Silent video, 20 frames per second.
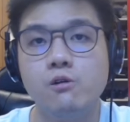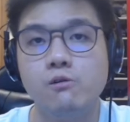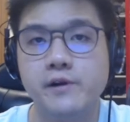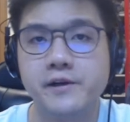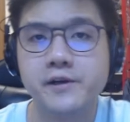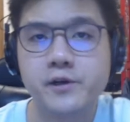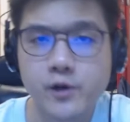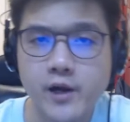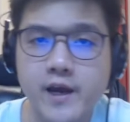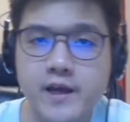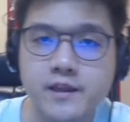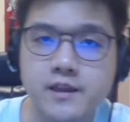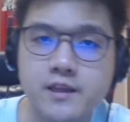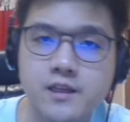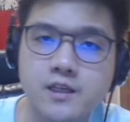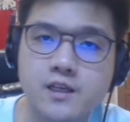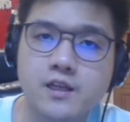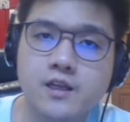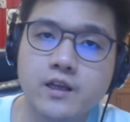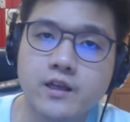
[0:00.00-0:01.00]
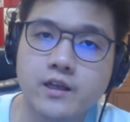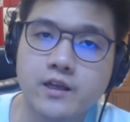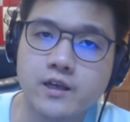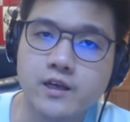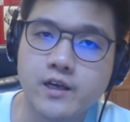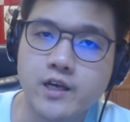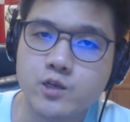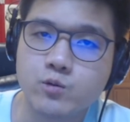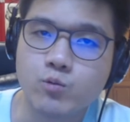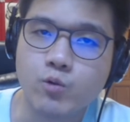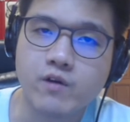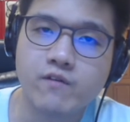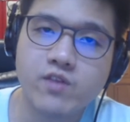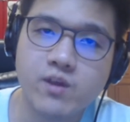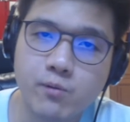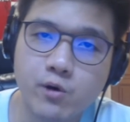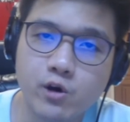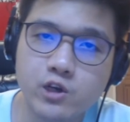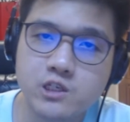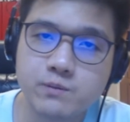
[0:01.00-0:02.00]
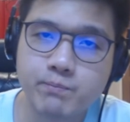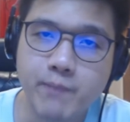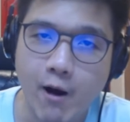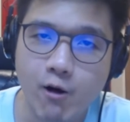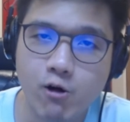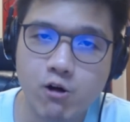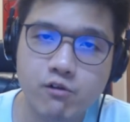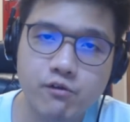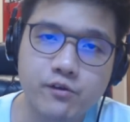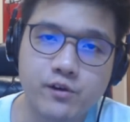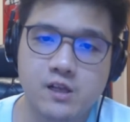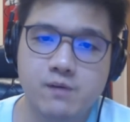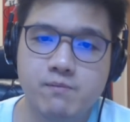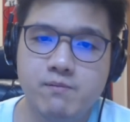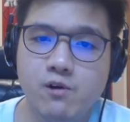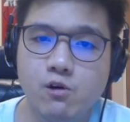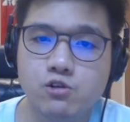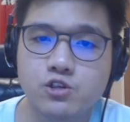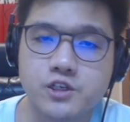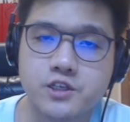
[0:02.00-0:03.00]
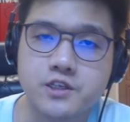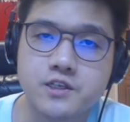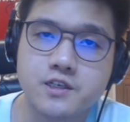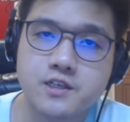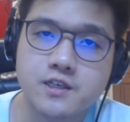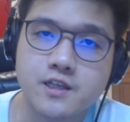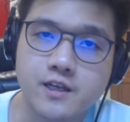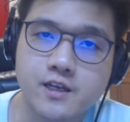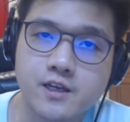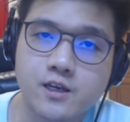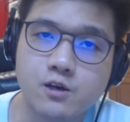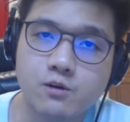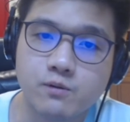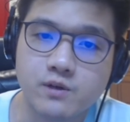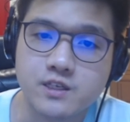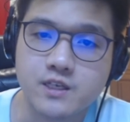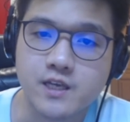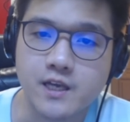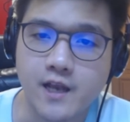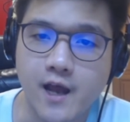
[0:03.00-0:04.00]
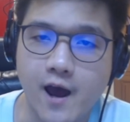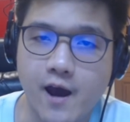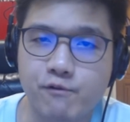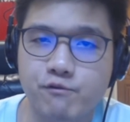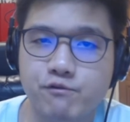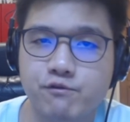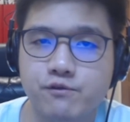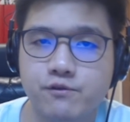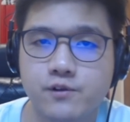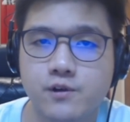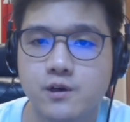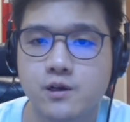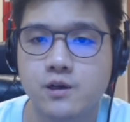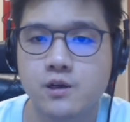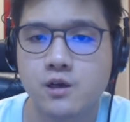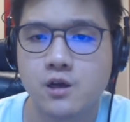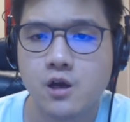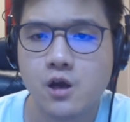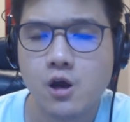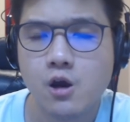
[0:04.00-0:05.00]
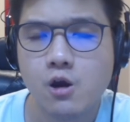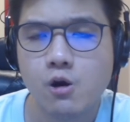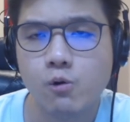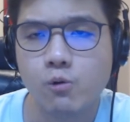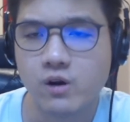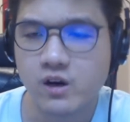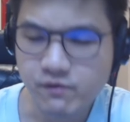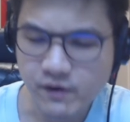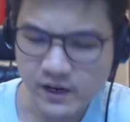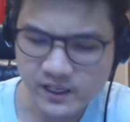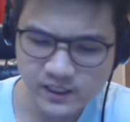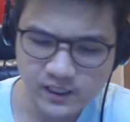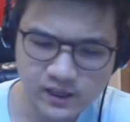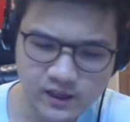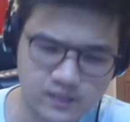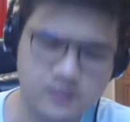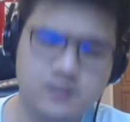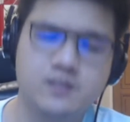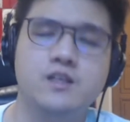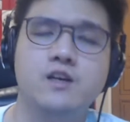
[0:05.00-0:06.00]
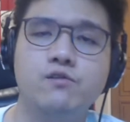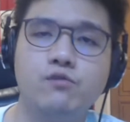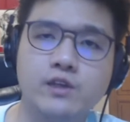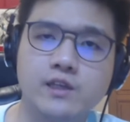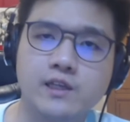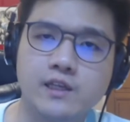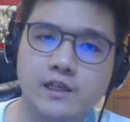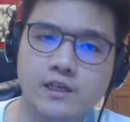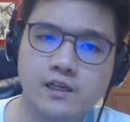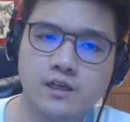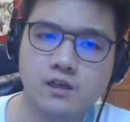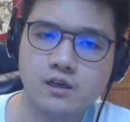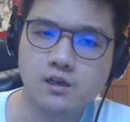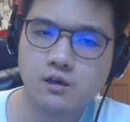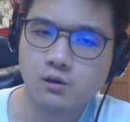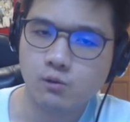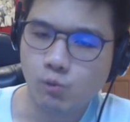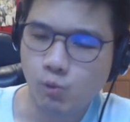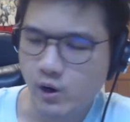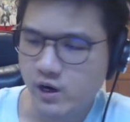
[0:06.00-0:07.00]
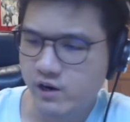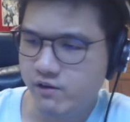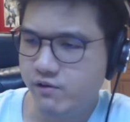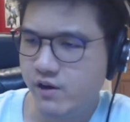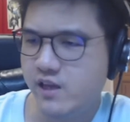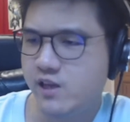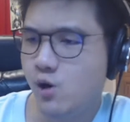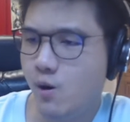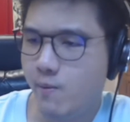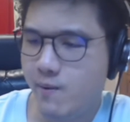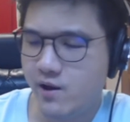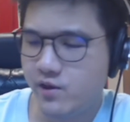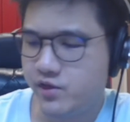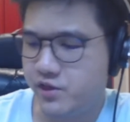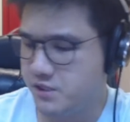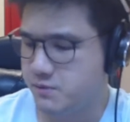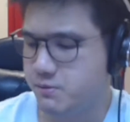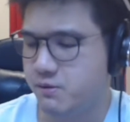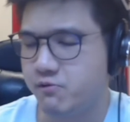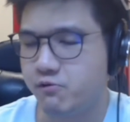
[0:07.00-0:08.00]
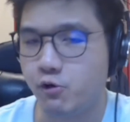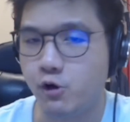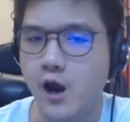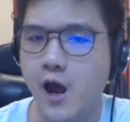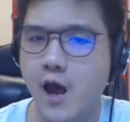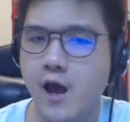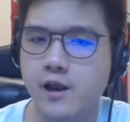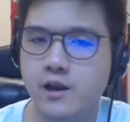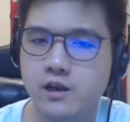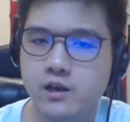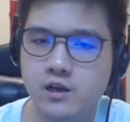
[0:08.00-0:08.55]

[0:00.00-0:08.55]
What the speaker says: Regret is one of the most powerful emotions that humans can have. What if I did this differently? What if I knew about this beforehand?